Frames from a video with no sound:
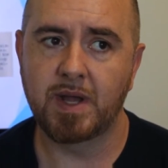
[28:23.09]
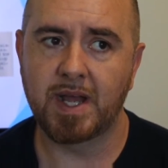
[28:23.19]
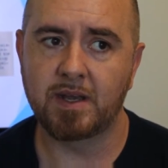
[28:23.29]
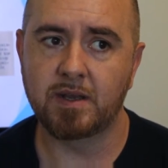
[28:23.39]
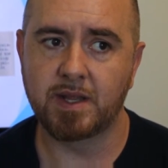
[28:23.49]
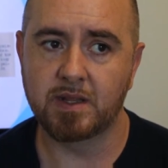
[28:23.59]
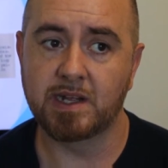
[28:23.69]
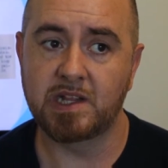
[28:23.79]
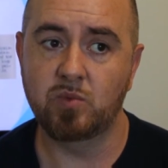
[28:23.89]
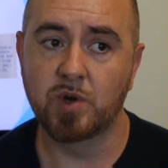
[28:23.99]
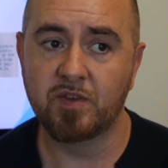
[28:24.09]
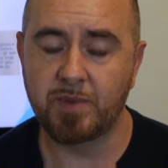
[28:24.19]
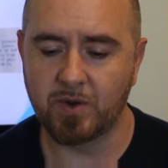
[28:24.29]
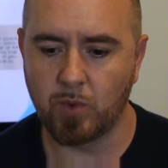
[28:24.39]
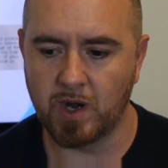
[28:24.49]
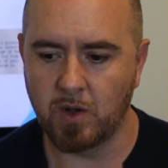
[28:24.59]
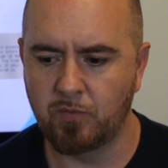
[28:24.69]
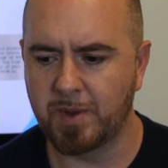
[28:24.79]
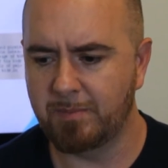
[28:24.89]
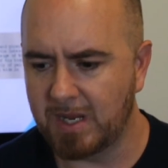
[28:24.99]
and they likely would have been aware
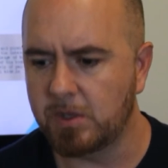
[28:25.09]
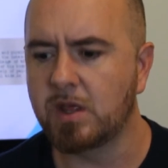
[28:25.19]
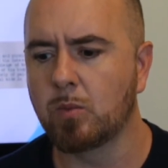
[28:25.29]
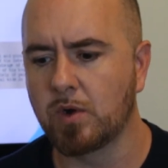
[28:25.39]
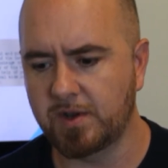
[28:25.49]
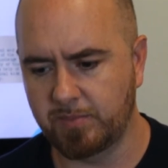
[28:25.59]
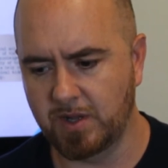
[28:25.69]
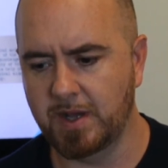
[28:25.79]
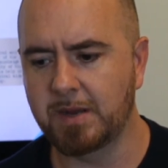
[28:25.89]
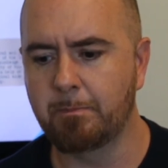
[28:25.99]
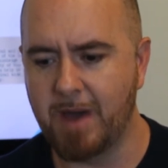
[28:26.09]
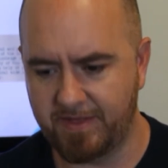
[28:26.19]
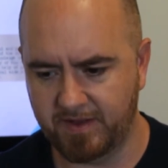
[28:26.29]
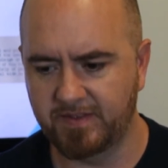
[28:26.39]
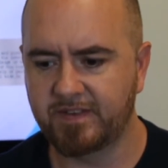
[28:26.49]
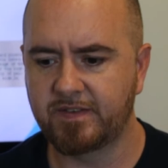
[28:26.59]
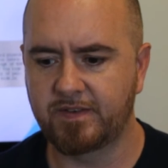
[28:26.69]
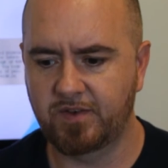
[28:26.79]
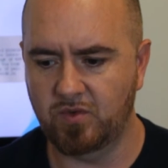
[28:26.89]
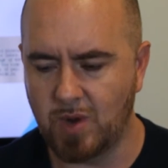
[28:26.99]
of, but maybe they weren't applying methods
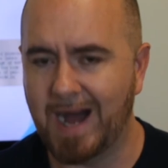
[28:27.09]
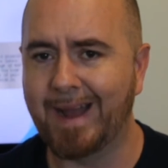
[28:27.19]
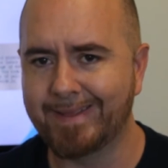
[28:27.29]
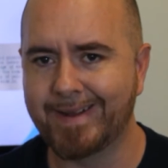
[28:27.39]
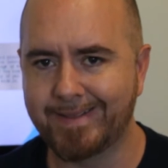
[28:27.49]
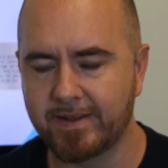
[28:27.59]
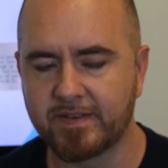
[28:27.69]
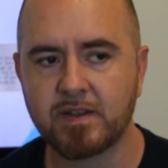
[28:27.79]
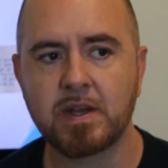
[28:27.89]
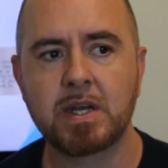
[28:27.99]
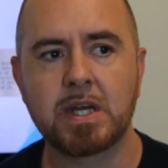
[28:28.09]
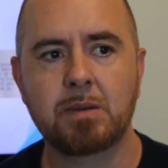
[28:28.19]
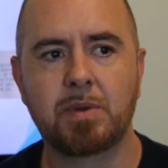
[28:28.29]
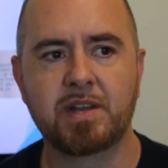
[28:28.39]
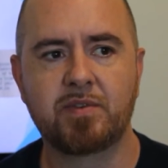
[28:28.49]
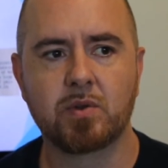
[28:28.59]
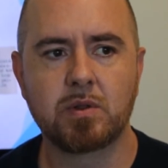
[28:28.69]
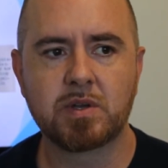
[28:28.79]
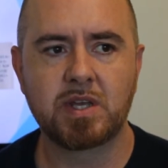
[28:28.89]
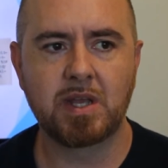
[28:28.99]
to highlight this. But if you're
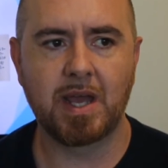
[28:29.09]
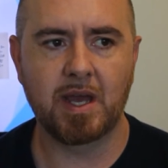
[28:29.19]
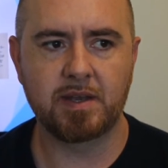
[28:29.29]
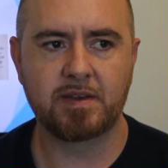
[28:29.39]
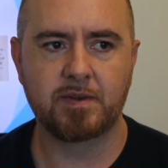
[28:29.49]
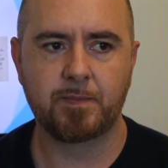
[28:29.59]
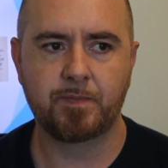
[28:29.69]
looking at